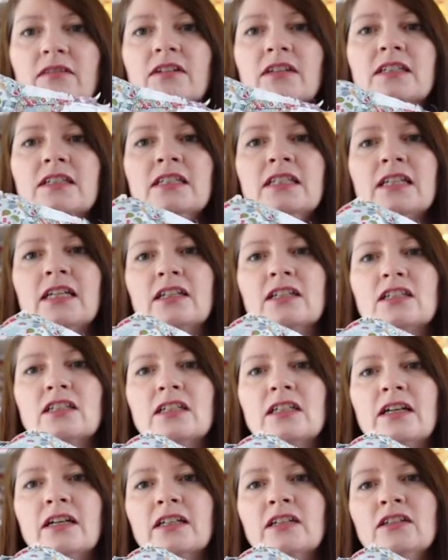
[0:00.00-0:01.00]
And I didn't
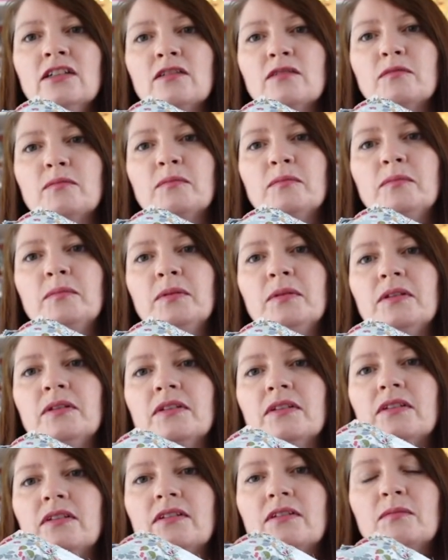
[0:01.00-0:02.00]
actually, I could have
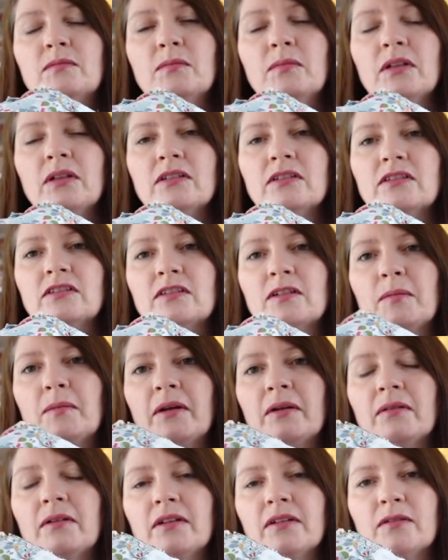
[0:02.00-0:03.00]
pulled some
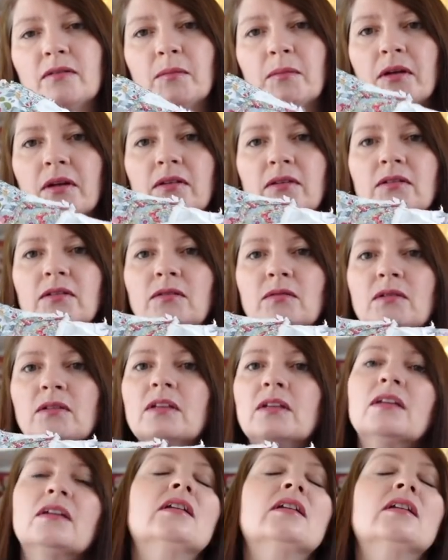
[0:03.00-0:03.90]
out, I suppose,